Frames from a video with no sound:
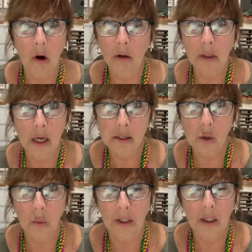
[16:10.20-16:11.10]
all
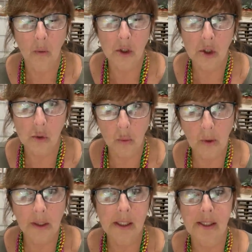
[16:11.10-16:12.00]
last week, which is
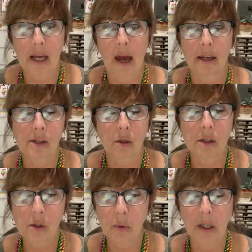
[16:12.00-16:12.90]
really sad. So
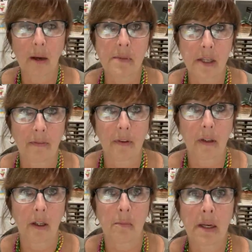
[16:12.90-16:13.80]
this week I'm
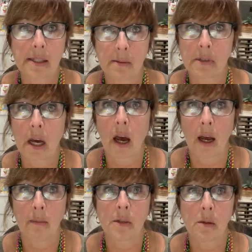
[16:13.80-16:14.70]
definitely going to make some
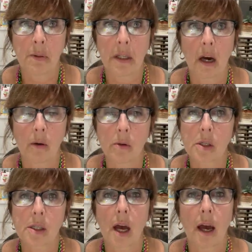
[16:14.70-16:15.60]
time to be
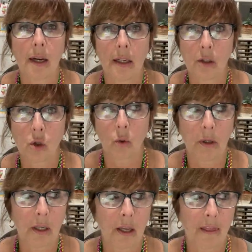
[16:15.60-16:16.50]
outside
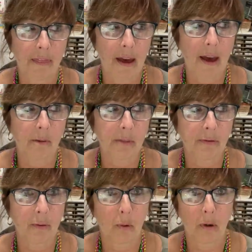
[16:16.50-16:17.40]
enjoying that
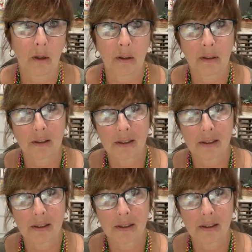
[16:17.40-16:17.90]
before